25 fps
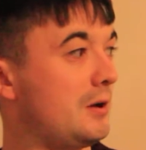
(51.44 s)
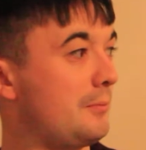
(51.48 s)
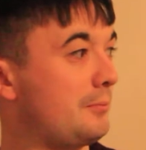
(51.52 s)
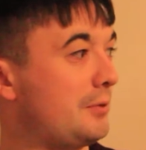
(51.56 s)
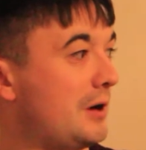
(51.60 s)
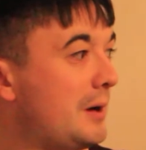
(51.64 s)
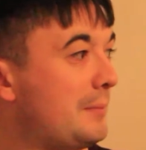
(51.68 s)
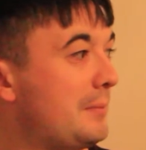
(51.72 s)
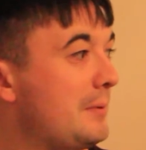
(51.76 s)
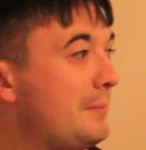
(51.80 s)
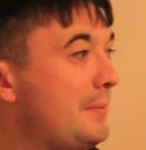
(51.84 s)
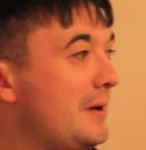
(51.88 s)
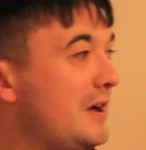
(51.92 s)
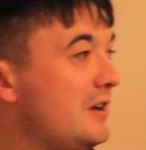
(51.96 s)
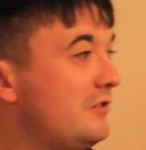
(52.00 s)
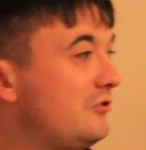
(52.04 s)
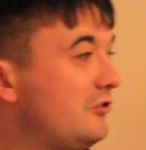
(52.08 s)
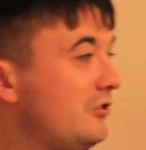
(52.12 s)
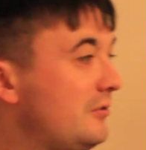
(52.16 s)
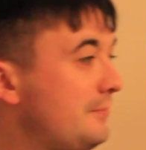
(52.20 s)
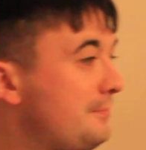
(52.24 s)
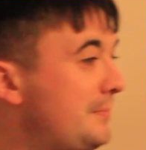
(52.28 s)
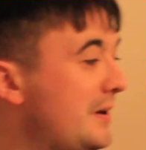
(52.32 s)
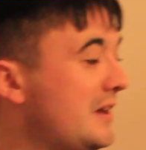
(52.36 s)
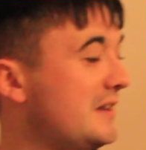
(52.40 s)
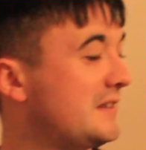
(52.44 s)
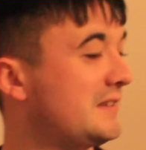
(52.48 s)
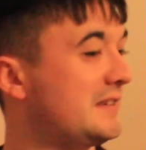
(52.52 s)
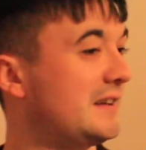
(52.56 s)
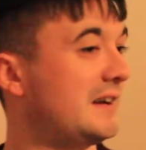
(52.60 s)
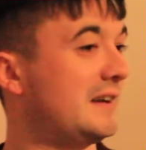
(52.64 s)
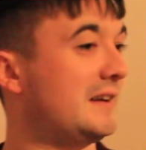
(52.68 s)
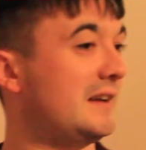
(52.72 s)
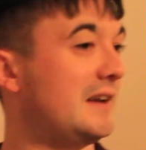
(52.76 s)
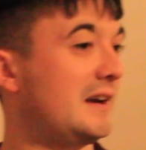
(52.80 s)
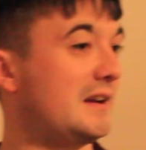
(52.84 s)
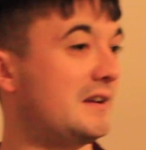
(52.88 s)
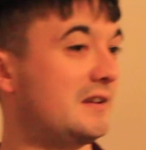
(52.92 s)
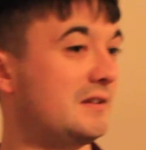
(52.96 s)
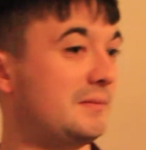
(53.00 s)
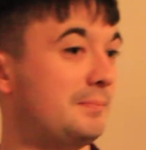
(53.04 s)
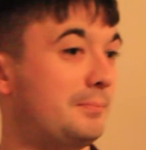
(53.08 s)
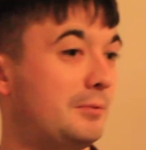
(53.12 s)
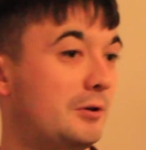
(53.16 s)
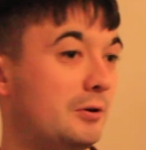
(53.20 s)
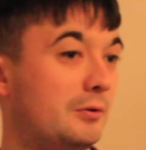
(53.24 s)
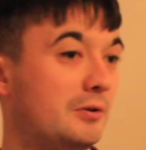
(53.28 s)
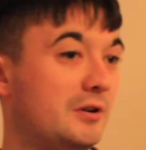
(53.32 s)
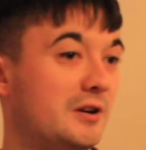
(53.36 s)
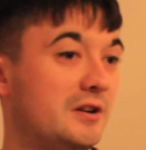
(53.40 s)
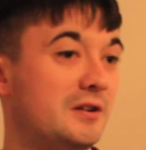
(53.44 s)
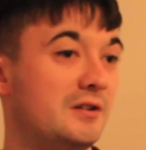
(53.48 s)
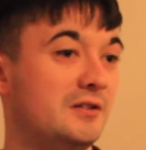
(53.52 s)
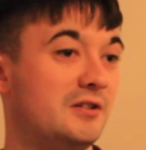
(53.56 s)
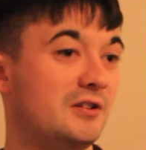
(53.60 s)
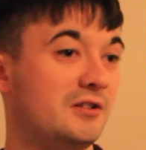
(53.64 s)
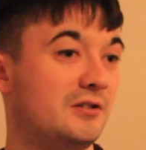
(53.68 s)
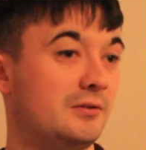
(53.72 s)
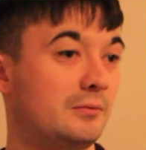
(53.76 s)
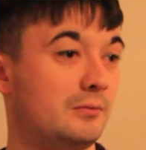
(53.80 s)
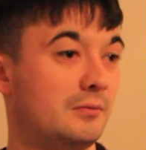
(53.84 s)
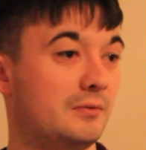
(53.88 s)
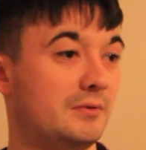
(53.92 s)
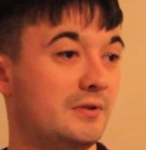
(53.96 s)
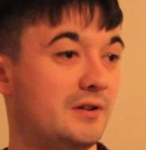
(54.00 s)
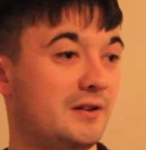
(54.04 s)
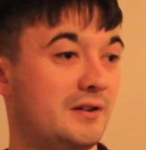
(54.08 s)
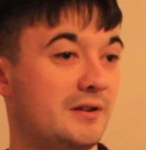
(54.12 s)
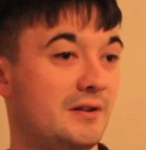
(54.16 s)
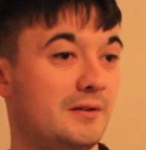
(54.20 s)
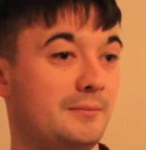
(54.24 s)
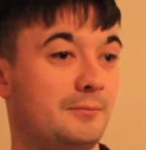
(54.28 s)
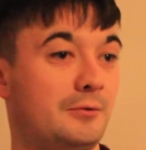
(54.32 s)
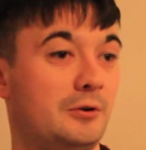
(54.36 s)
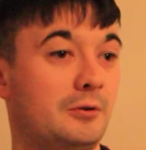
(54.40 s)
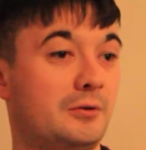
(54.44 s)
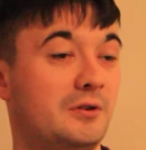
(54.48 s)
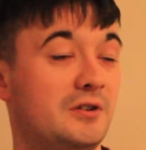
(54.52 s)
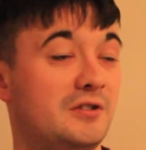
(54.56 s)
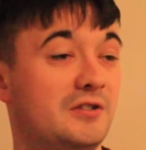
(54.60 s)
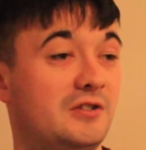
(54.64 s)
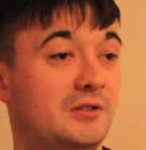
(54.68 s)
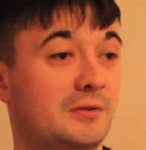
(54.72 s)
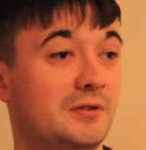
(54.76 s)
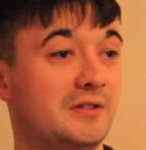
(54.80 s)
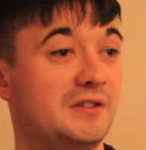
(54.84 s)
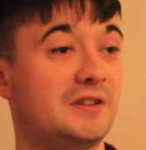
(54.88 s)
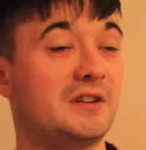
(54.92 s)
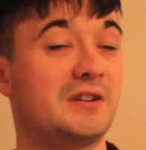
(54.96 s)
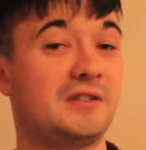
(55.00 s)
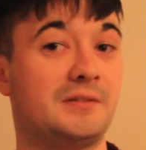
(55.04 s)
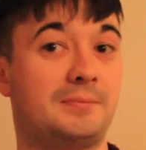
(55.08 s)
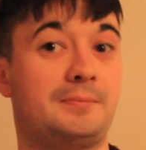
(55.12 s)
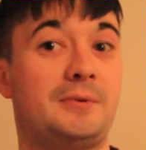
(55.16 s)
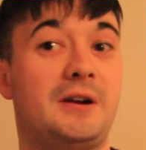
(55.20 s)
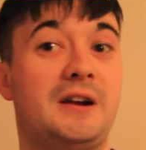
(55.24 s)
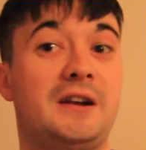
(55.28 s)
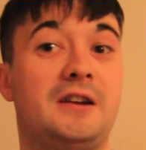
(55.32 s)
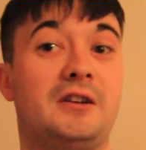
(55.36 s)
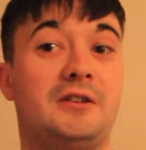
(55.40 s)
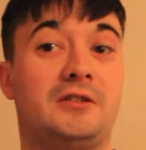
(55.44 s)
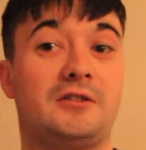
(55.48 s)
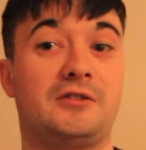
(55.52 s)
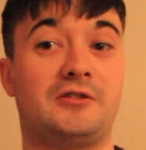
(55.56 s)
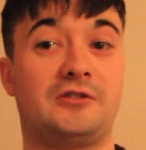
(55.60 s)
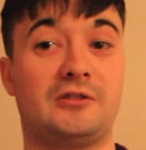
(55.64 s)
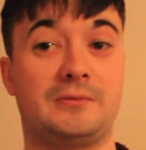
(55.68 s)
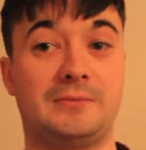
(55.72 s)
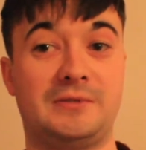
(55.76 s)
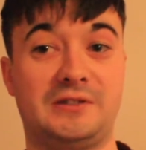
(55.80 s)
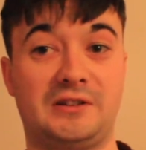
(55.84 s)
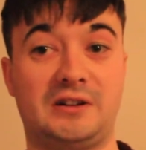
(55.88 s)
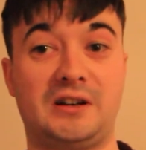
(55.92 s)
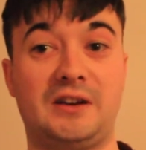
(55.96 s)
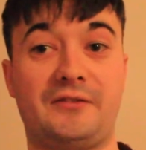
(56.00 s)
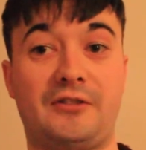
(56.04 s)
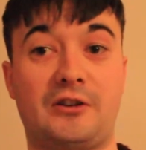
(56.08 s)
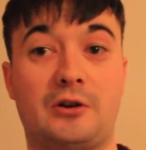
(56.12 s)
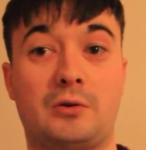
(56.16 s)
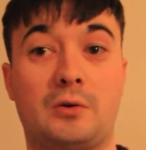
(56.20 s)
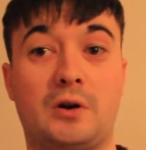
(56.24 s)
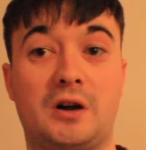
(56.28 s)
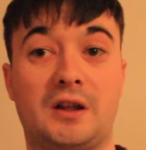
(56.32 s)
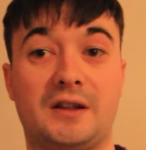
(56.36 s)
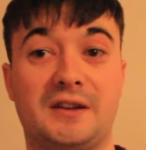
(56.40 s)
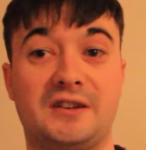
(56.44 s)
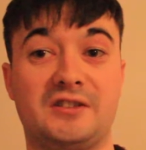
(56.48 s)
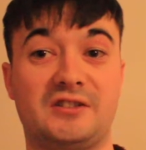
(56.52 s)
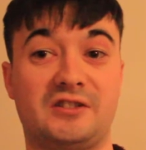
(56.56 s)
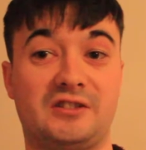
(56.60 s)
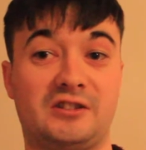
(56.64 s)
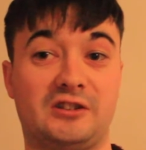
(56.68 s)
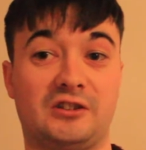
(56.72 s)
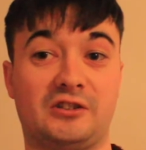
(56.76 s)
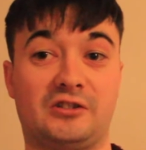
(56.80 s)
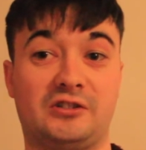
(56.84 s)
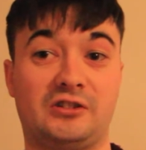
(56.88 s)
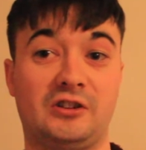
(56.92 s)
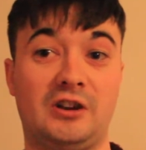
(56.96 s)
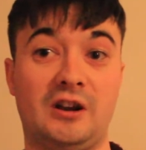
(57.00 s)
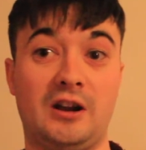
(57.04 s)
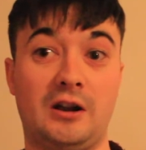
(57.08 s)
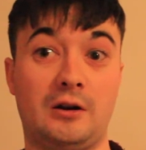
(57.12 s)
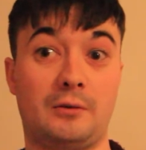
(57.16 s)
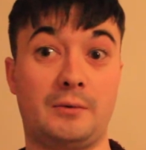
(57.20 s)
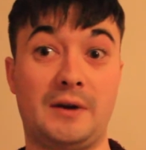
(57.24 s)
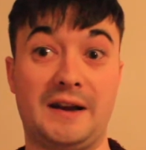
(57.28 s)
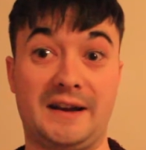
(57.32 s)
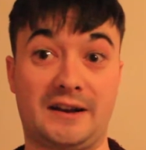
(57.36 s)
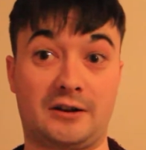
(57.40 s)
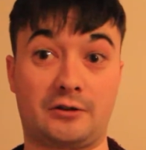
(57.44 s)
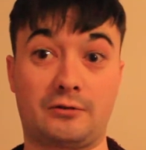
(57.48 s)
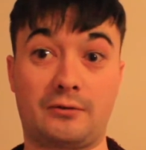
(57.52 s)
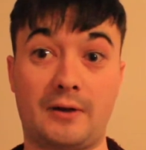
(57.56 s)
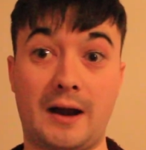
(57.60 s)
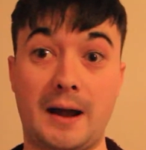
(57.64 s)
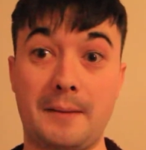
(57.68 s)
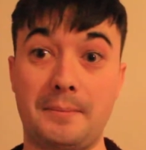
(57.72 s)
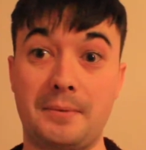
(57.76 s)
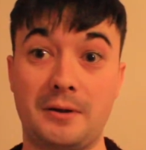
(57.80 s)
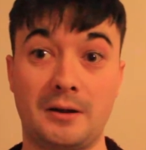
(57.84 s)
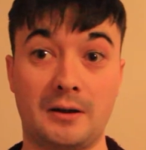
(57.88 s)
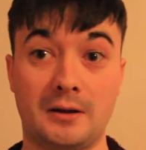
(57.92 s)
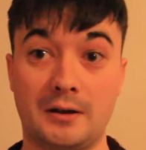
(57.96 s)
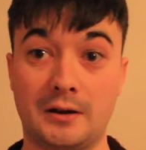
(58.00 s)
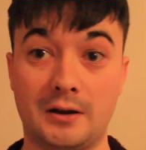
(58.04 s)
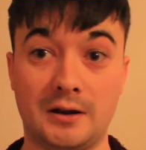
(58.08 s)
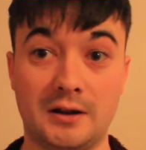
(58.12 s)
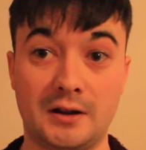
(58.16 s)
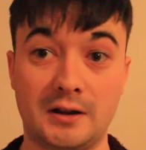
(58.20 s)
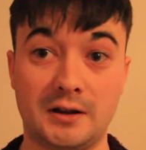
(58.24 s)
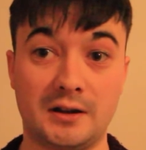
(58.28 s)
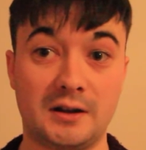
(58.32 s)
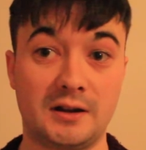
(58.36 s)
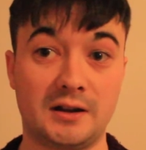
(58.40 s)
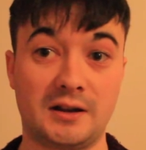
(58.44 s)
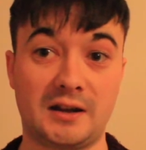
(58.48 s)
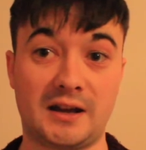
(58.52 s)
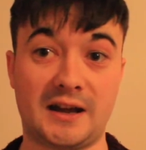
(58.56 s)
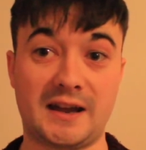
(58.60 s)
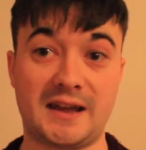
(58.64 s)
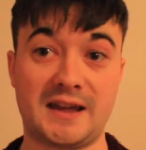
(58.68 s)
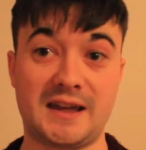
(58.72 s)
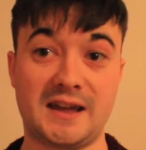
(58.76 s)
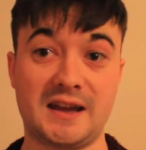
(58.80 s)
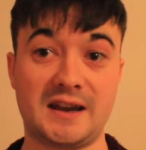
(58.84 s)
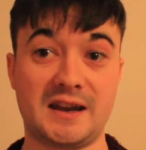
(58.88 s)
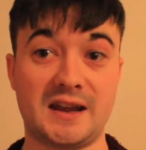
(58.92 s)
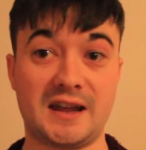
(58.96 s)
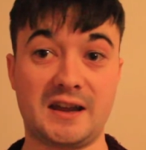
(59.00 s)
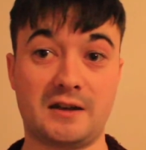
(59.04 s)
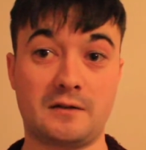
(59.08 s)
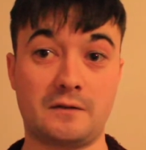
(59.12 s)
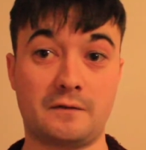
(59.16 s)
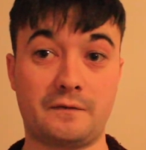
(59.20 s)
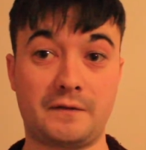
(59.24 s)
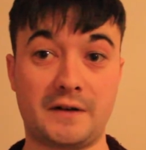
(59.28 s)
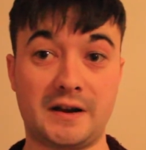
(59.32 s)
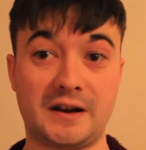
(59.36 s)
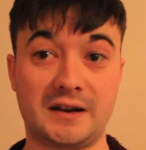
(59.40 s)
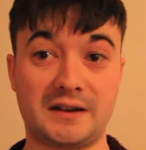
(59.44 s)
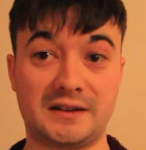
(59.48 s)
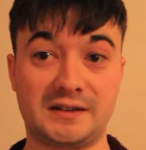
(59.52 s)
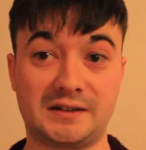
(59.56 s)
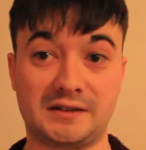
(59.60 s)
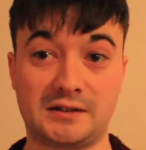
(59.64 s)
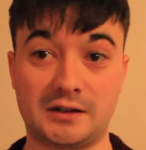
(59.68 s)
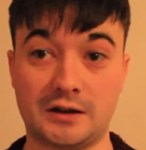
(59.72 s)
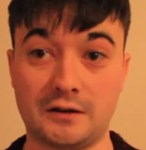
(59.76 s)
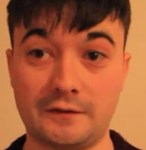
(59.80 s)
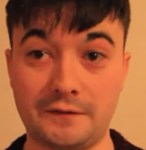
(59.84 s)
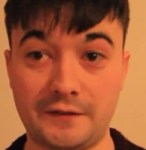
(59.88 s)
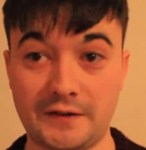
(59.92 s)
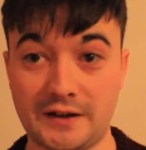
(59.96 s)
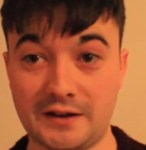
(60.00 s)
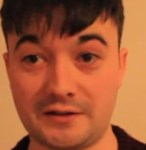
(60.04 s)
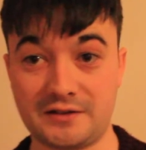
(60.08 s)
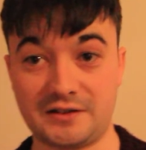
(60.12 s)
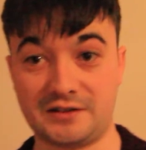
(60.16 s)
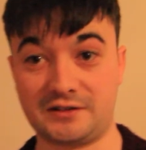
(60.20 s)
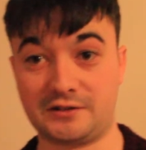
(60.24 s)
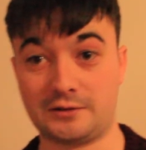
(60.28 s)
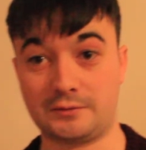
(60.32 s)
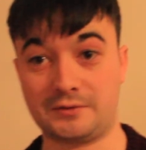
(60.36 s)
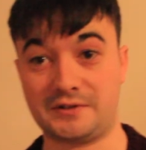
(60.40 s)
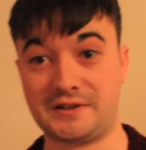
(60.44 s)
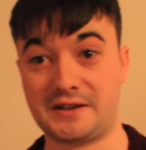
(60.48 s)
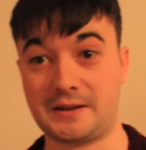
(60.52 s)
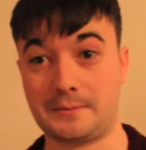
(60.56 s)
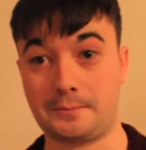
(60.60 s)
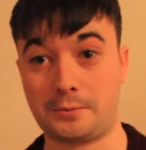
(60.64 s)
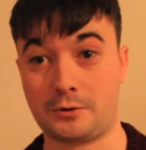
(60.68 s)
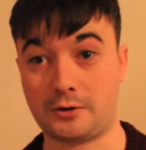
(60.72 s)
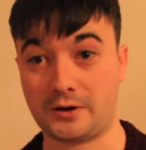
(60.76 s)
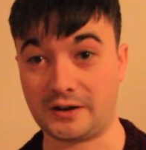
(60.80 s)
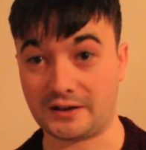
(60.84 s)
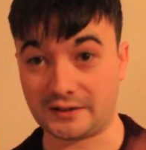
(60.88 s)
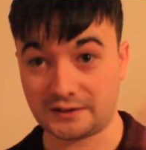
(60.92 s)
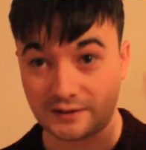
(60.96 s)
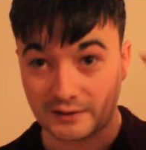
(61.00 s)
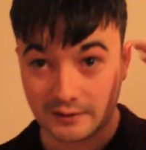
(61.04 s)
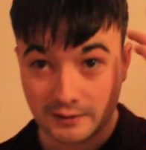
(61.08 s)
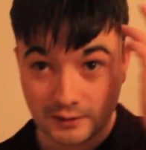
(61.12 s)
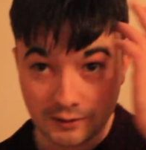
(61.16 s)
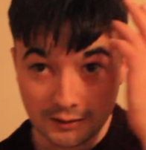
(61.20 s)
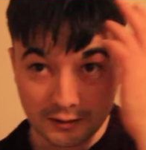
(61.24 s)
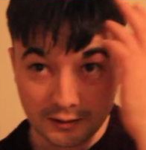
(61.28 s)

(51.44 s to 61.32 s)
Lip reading: proper bedroom bedside light is broken, so it's not as bright looking, so I'm sorry if the quality just looks really crap. I hate eco-friendly stuff, I just don't see the point.